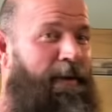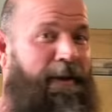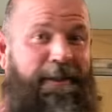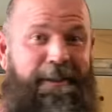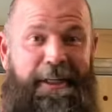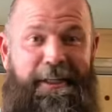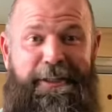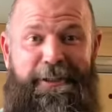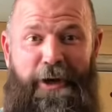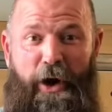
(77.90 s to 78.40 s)

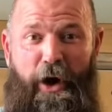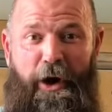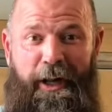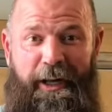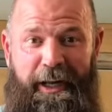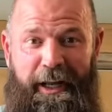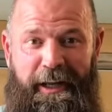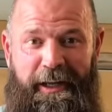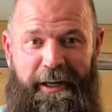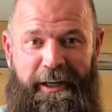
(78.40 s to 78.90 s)
she
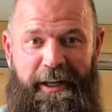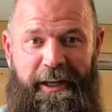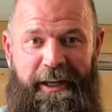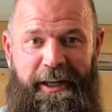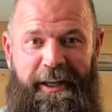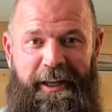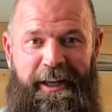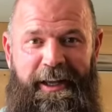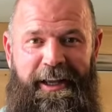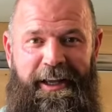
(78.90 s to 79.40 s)
started it. I
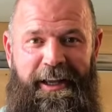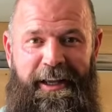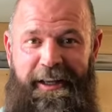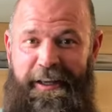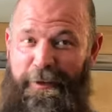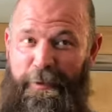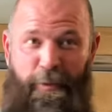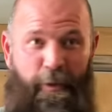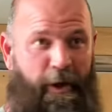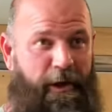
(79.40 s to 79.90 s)
did not.
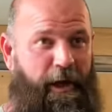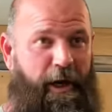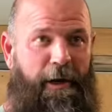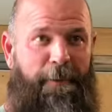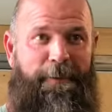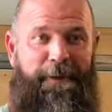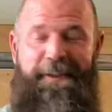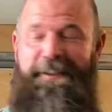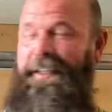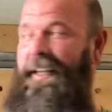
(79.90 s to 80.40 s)

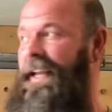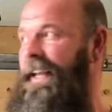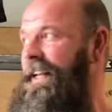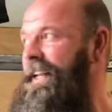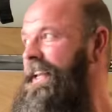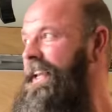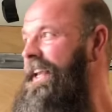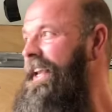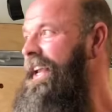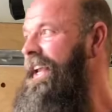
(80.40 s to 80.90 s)

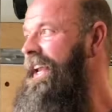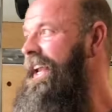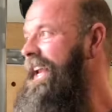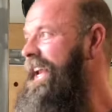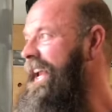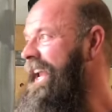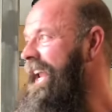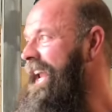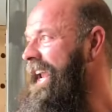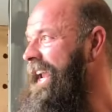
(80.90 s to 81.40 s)
100%. I did
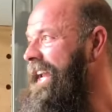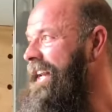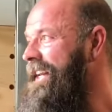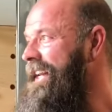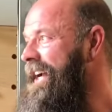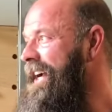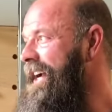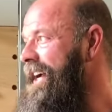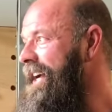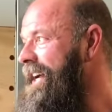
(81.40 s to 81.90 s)
not.
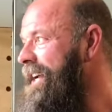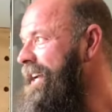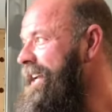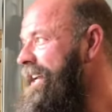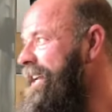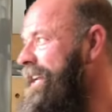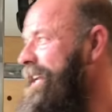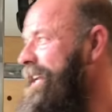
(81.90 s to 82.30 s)
And uh,